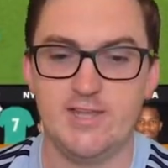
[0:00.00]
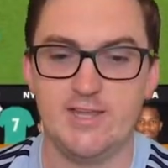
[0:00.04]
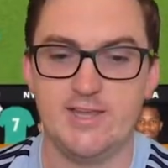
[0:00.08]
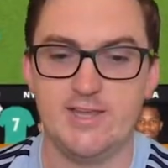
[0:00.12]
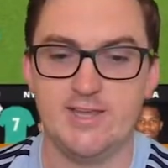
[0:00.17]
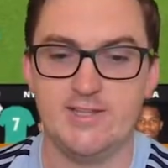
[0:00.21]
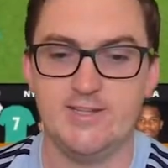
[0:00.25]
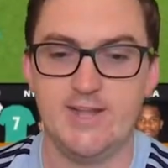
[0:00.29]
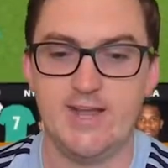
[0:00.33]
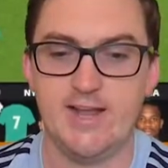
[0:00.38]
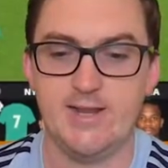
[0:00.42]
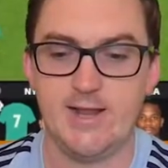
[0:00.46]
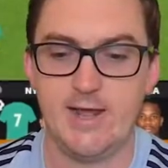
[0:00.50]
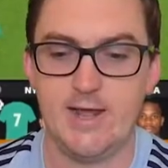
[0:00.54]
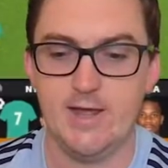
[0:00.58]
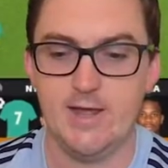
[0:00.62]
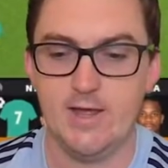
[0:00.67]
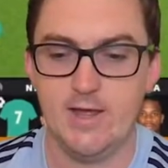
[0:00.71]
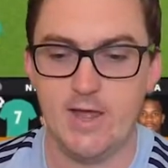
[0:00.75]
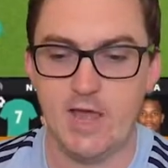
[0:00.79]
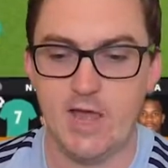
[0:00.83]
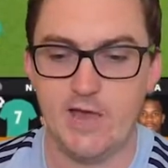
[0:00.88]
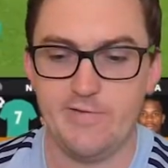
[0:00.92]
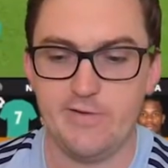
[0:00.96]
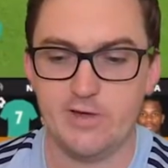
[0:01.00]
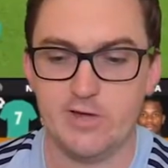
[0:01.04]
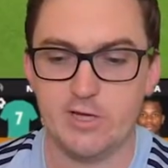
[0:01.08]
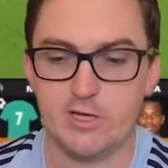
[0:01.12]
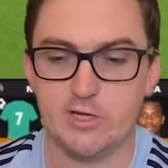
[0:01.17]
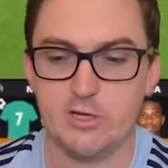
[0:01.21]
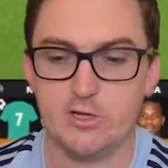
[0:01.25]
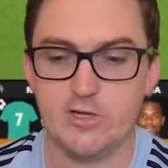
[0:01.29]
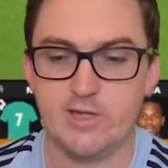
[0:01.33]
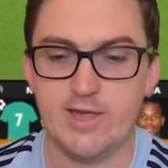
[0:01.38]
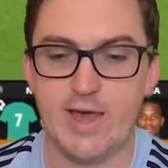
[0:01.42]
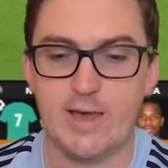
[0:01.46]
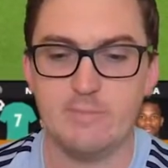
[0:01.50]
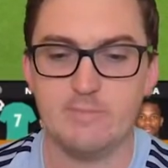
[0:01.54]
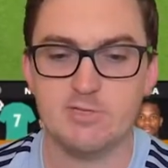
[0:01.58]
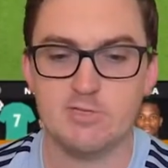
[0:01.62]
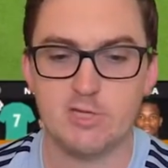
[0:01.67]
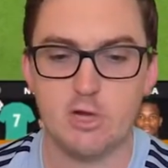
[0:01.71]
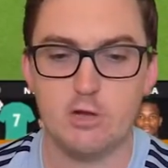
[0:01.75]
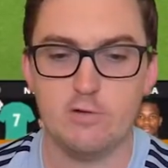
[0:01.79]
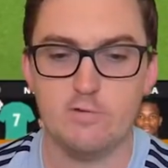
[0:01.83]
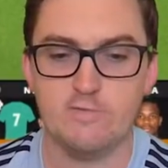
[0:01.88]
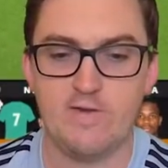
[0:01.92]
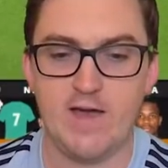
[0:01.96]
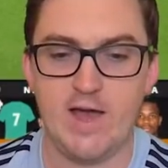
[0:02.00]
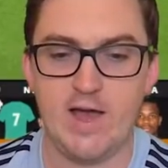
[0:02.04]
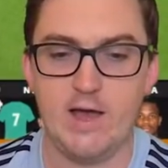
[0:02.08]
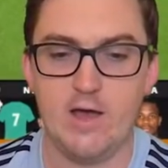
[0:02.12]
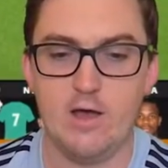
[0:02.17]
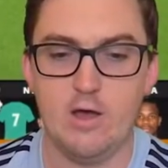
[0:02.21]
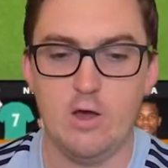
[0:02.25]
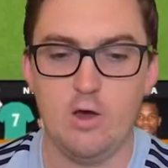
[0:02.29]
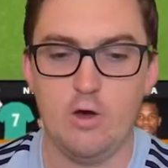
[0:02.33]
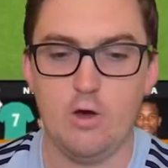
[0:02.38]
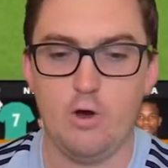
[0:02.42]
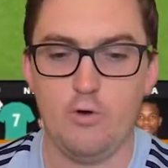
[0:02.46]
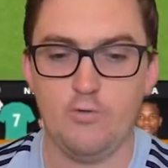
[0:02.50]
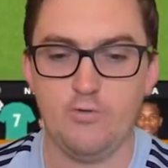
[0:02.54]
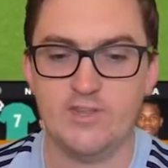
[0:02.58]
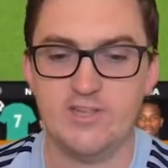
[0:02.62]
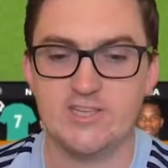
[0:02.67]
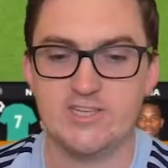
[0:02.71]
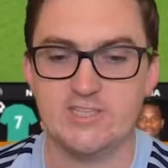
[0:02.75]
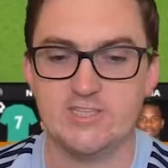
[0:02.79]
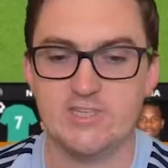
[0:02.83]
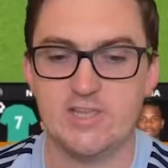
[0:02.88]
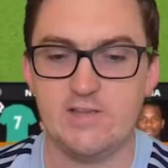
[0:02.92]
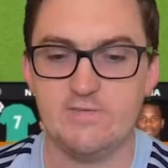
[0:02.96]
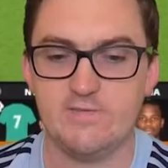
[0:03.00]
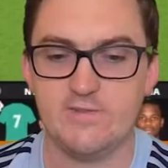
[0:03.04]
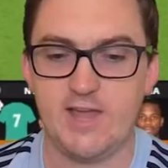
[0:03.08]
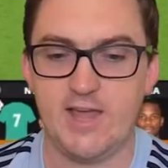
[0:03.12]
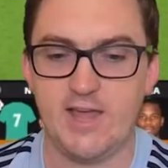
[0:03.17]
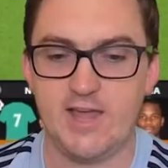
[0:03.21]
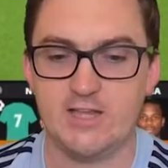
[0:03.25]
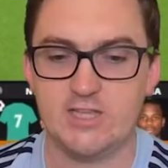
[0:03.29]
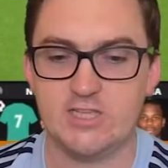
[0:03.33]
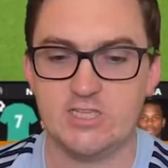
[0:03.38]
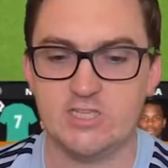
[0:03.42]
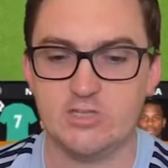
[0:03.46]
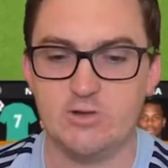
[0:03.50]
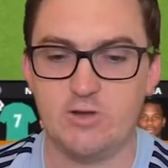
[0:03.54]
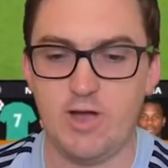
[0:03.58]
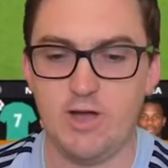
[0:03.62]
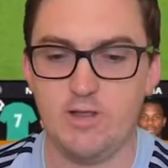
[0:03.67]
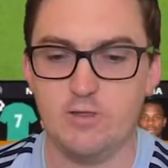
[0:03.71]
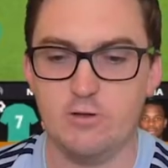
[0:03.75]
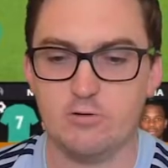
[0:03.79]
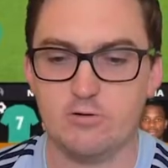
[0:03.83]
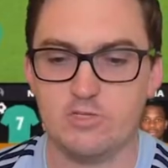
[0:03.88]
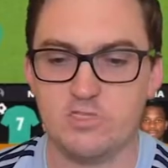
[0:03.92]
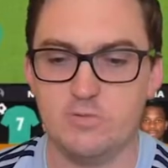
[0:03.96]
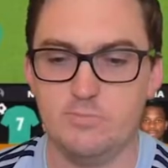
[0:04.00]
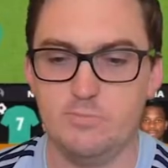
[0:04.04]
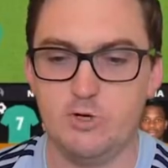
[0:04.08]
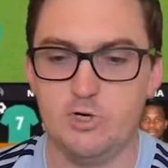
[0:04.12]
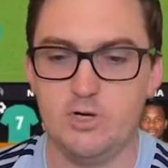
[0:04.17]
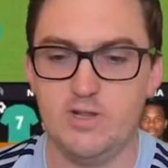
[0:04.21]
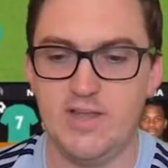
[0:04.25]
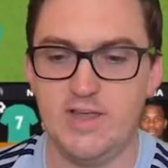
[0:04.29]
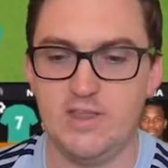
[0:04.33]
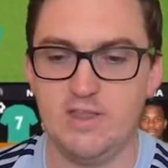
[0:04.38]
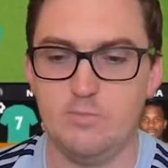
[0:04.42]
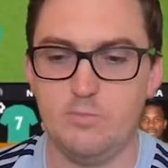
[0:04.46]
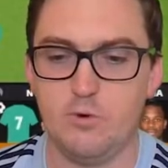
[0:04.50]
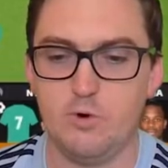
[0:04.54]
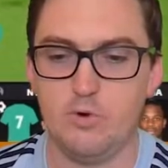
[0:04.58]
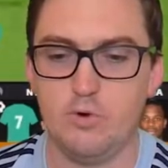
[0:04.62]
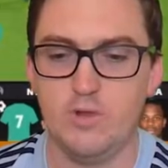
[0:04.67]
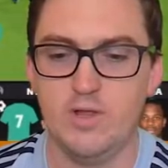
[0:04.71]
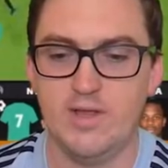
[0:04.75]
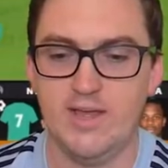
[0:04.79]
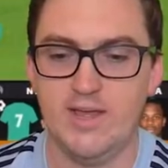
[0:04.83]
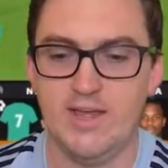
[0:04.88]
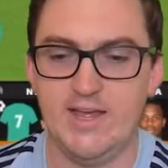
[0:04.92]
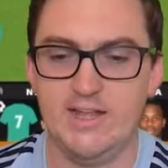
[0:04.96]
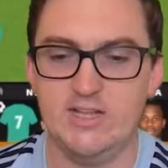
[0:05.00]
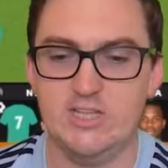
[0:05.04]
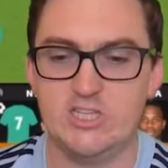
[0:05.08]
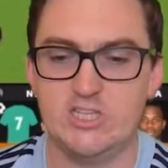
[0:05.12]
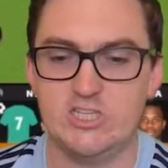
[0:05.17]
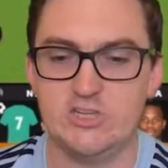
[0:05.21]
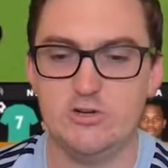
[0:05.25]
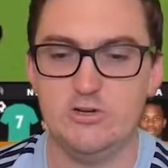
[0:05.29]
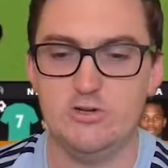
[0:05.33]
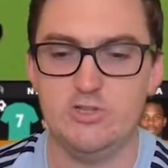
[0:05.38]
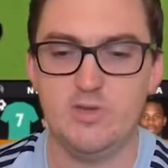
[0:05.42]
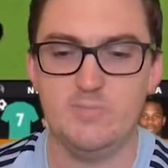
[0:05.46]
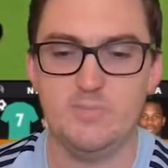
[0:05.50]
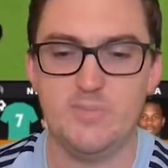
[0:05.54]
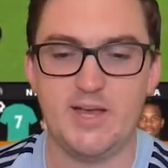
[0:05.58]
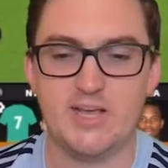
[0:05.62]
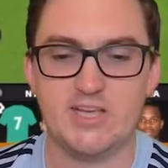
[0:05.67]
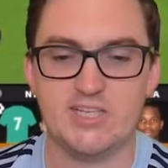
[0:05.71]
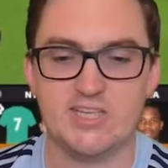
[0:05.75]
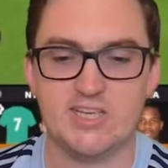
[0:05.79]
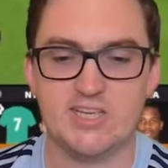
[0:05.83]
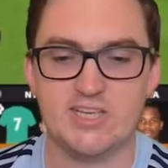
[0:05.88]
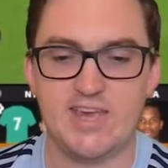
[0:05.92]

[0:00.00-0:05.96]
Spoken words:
And Kadena having a good game so far on this left-hand side, looks to put another ball into the mixer.